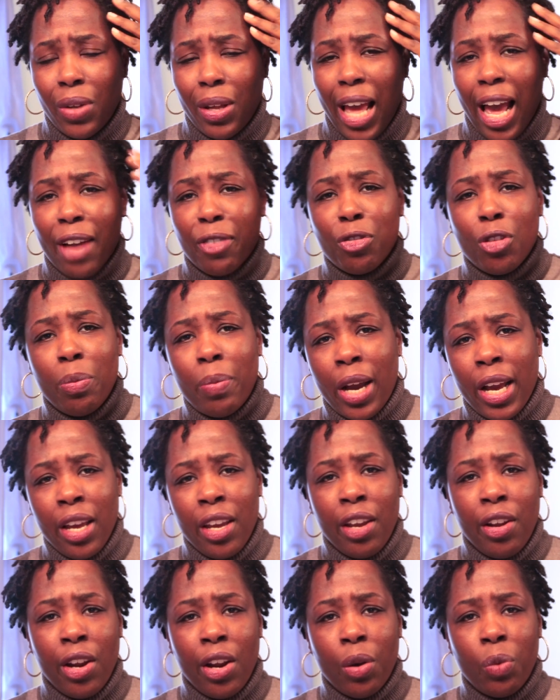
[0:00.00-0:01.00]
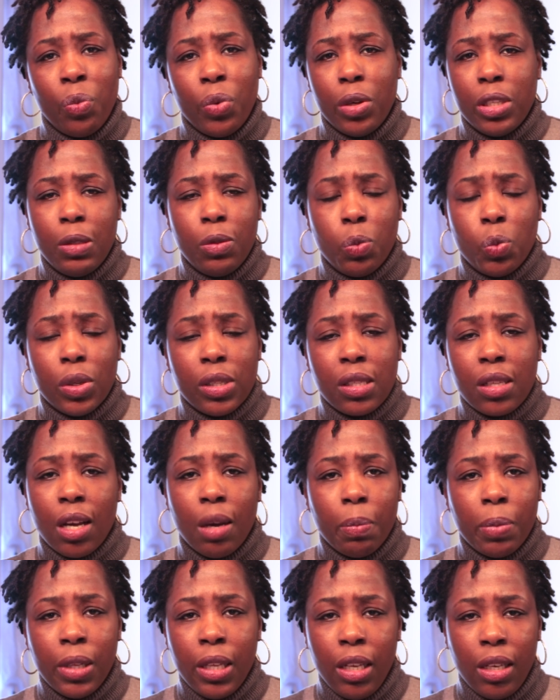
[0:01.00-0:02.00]
after my hair was
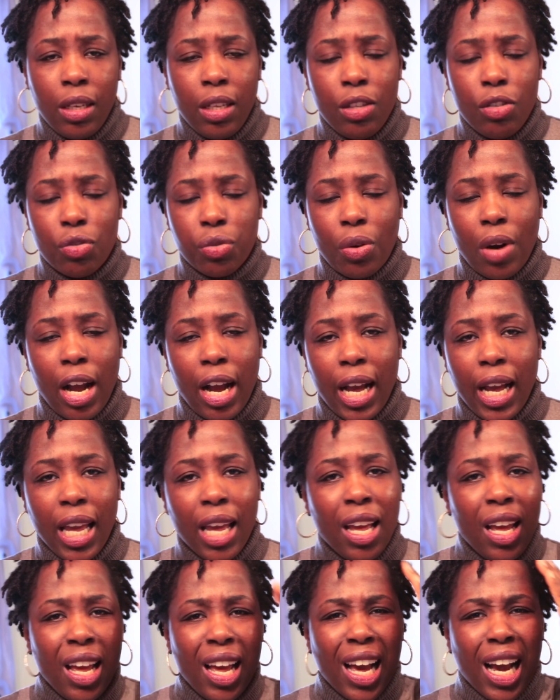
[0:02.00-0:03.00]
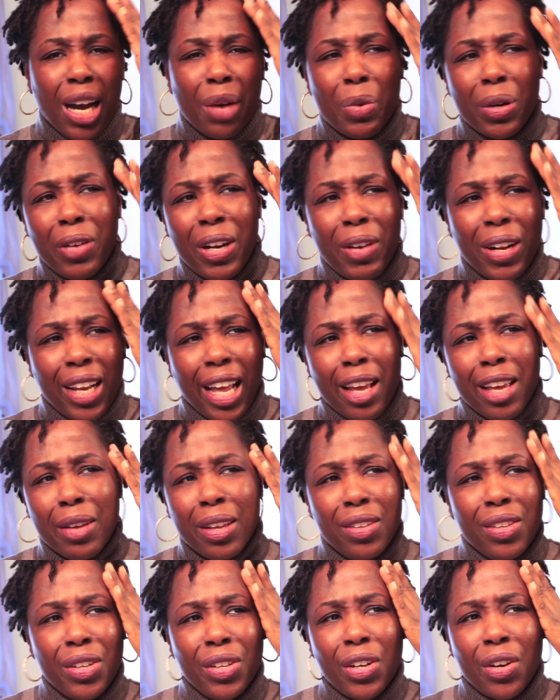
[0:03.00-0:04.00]
completely dry, I would
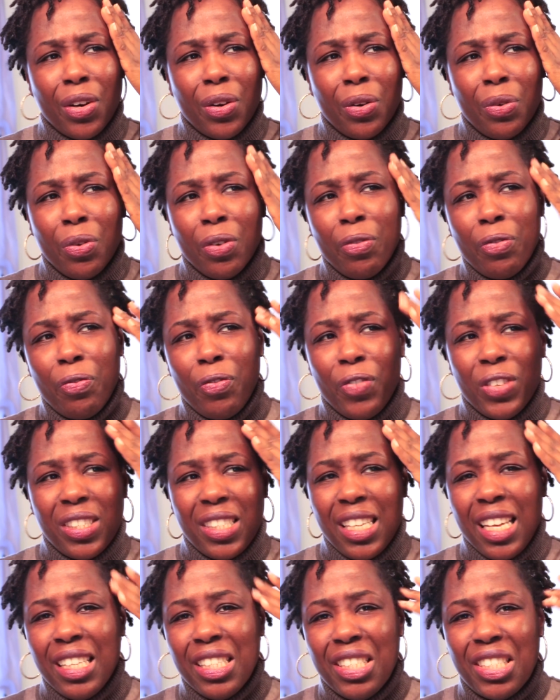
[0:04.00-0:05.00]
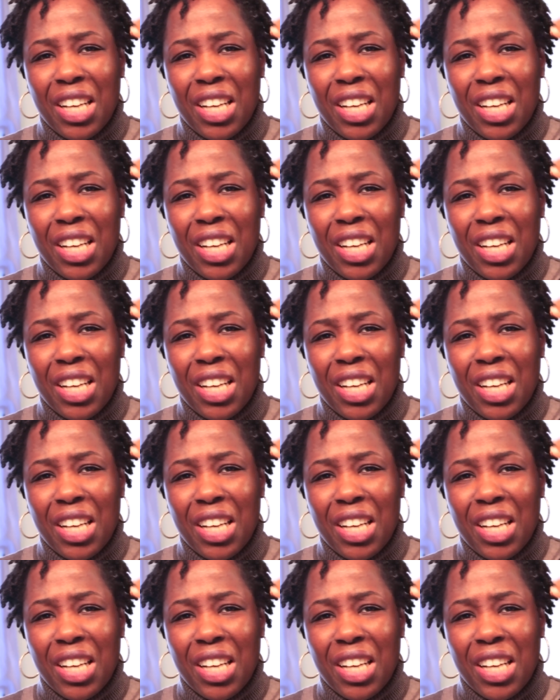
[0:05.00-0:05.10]
see